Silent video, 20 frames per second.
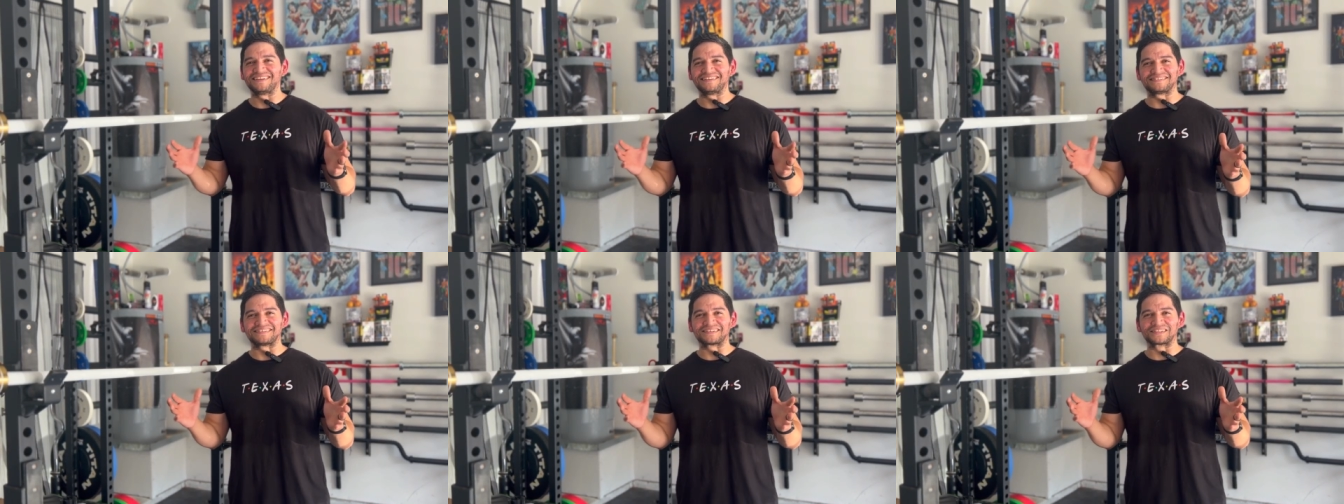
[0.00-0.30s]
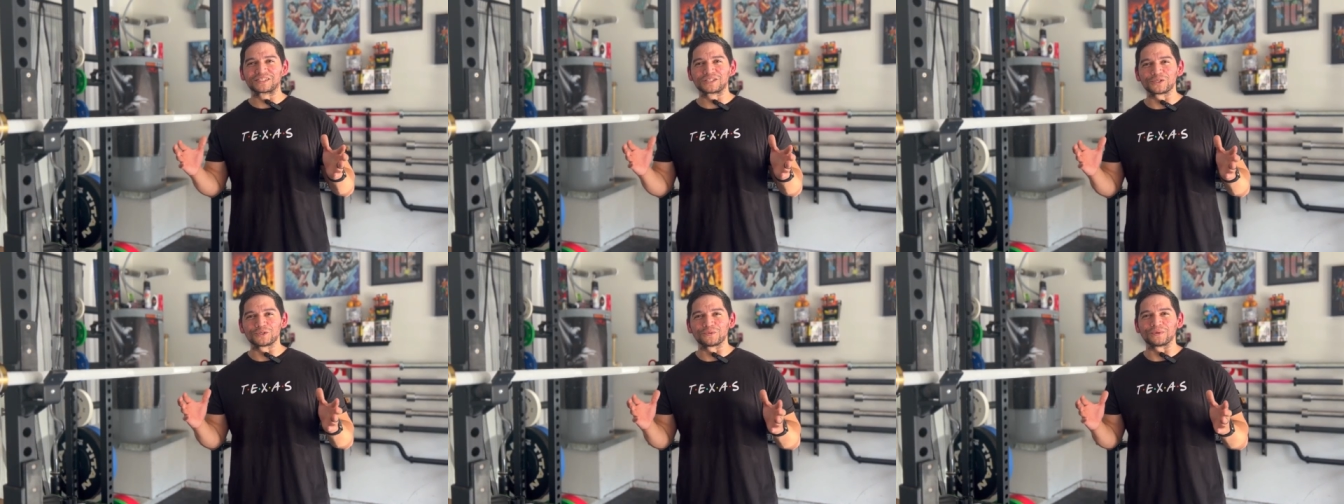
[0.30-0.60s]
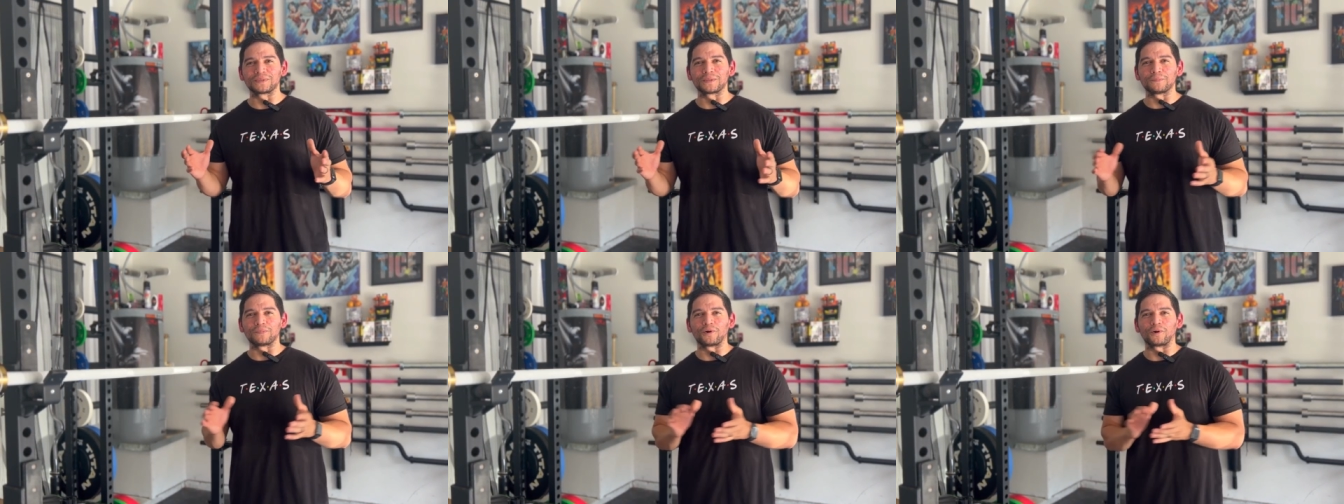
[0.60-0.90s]
anything to do
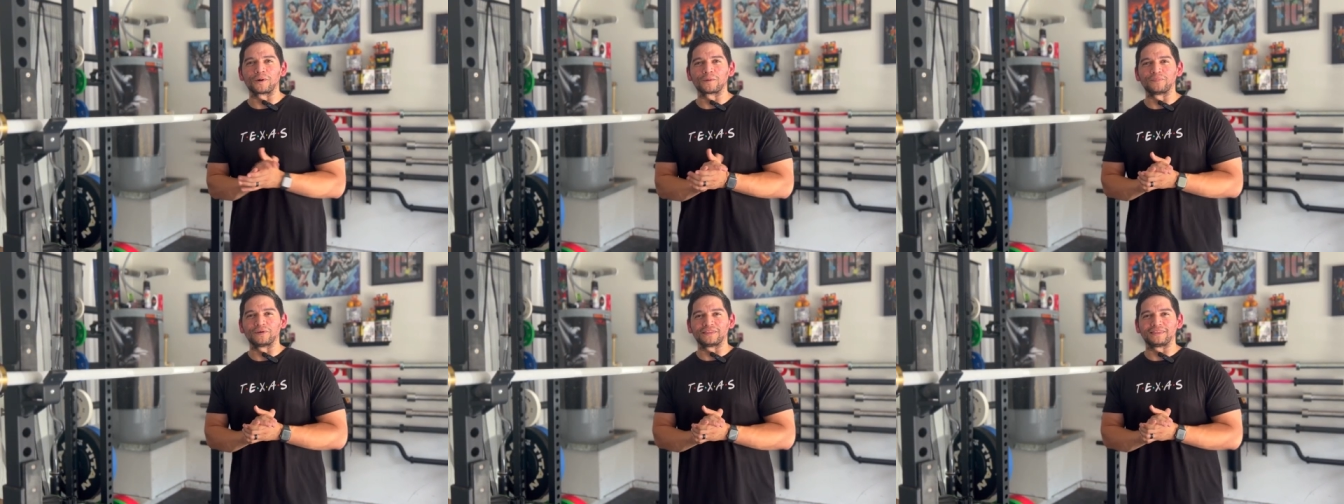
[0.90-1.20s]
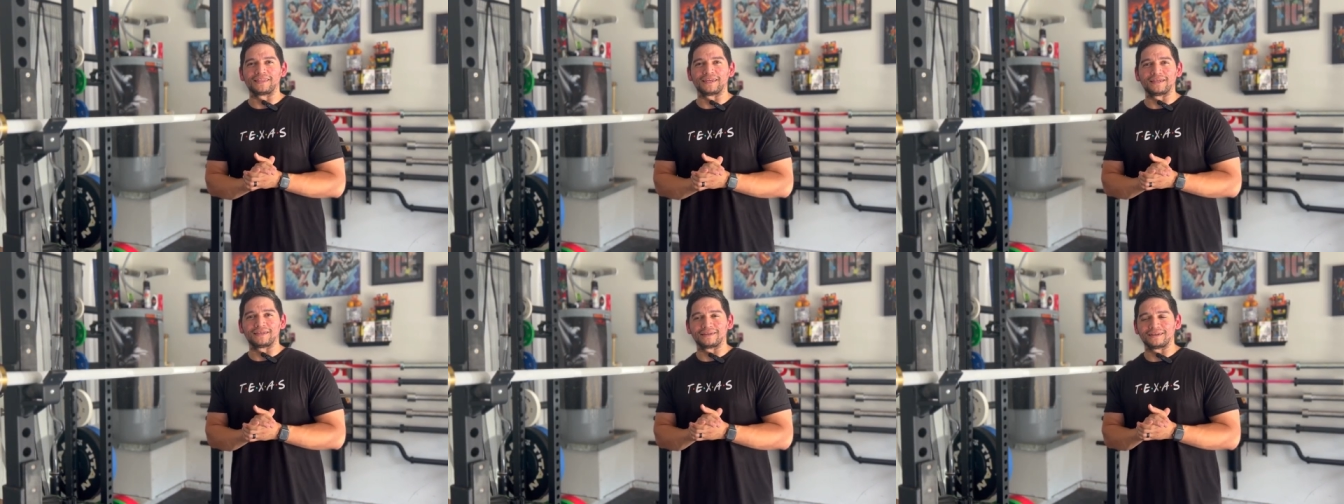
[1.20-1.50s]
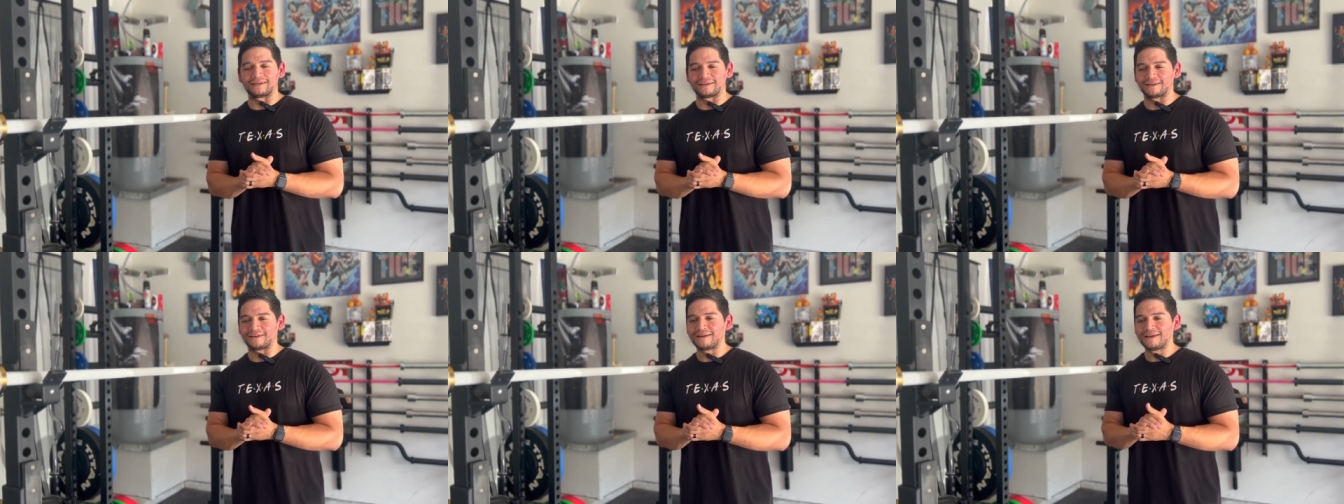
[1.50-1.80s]
with the bar, but they
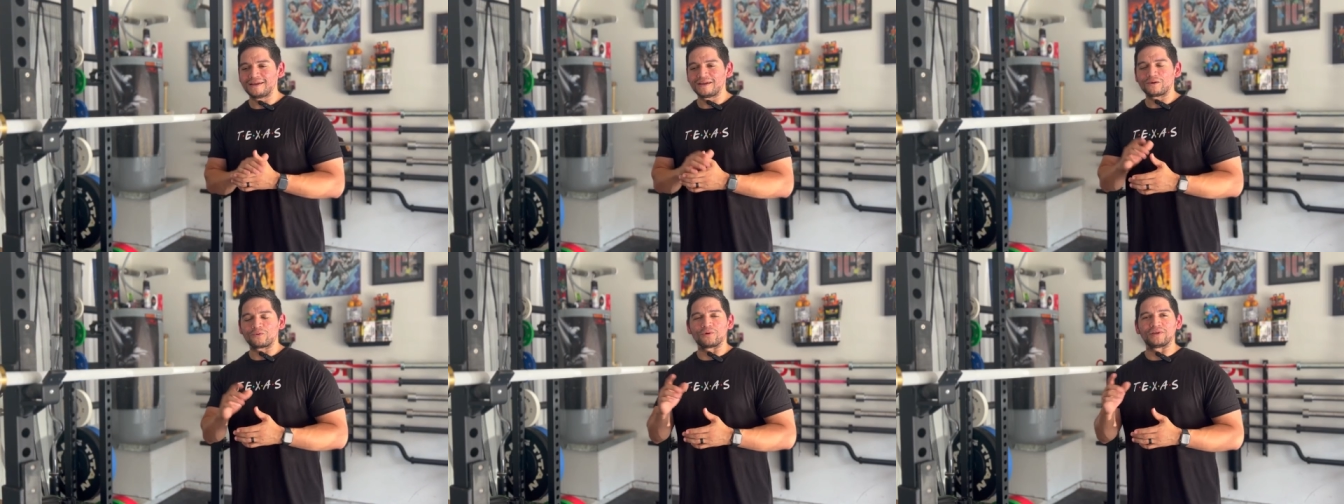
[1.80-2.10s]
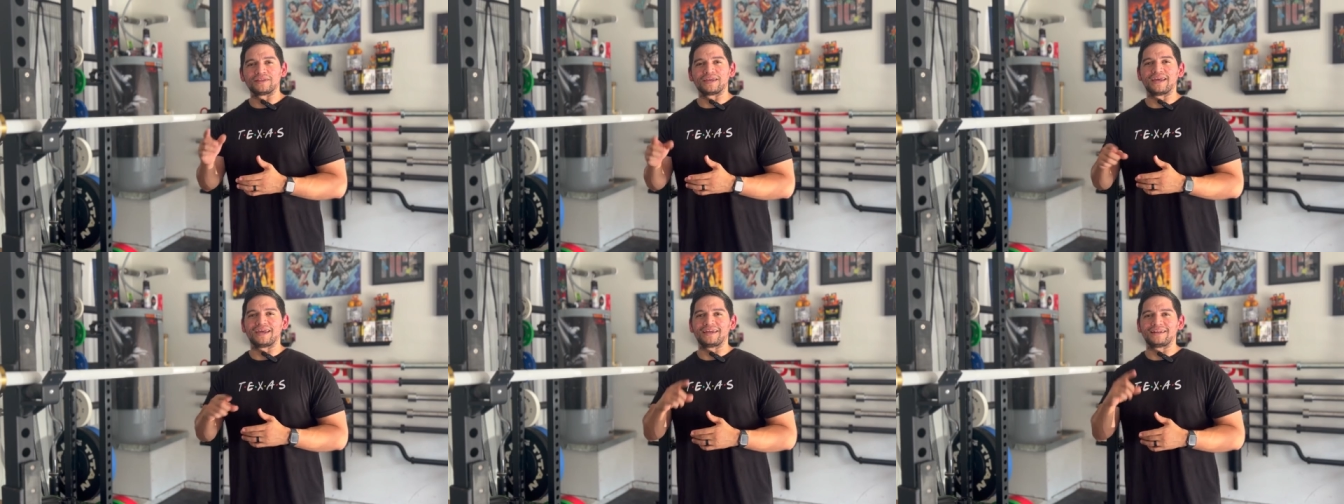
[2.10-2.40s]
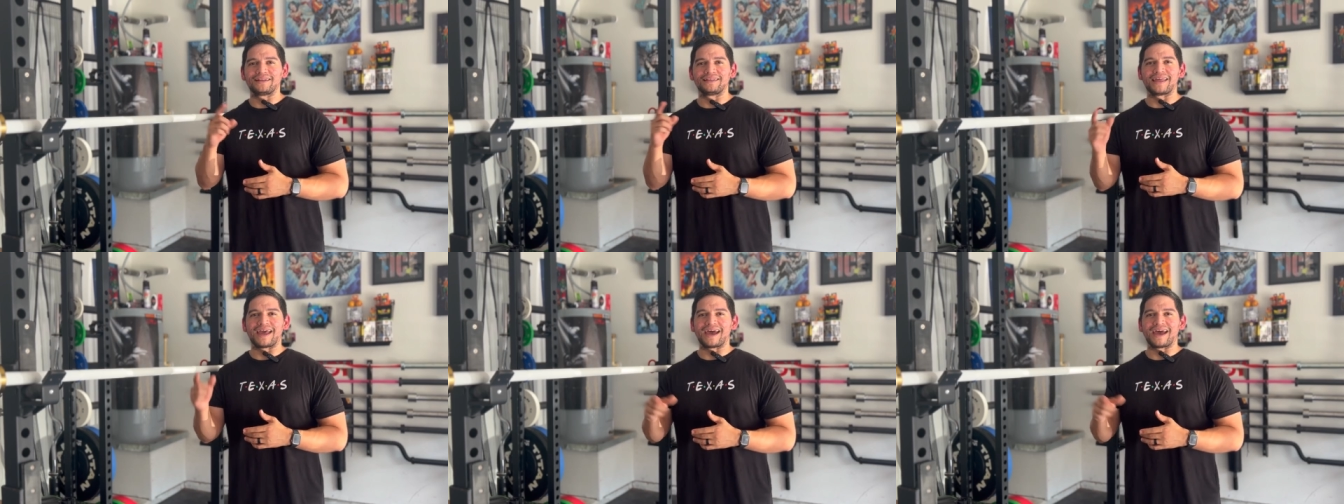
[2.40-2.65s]
uh, went ahead and